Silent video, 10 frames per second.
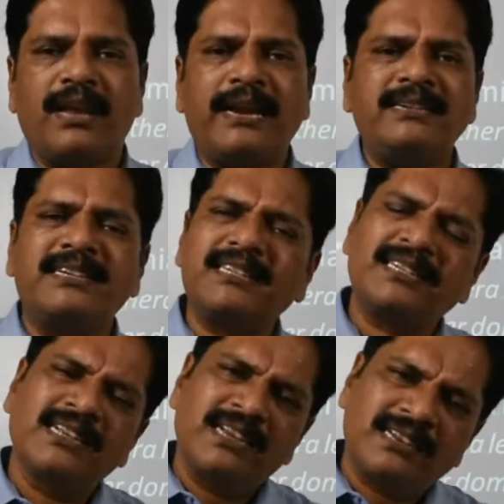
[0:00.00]
and just
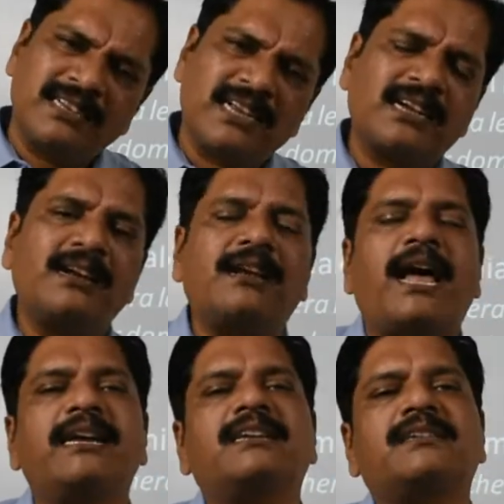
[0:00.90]
take a
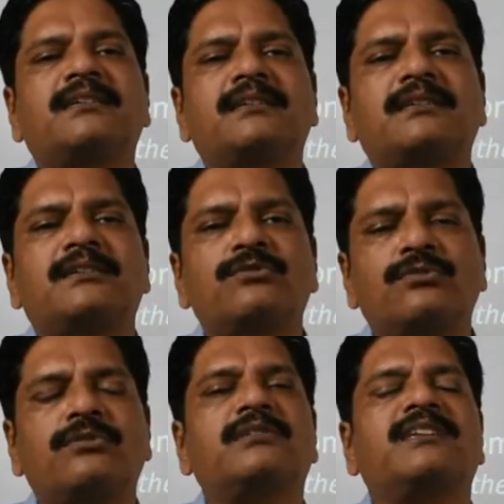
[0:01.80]
light
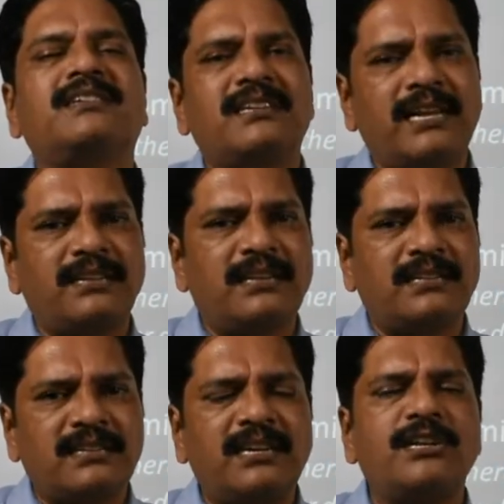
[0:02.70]
note, just take the
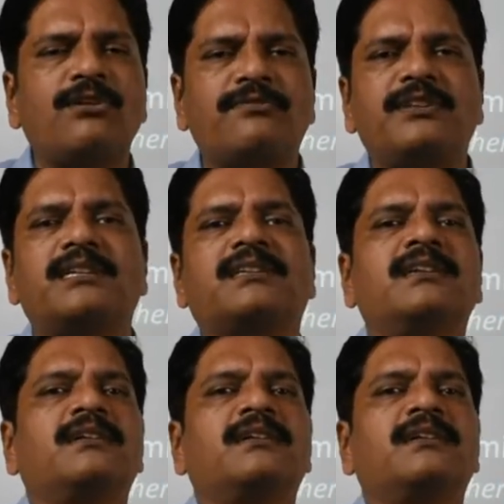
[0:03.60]
study of this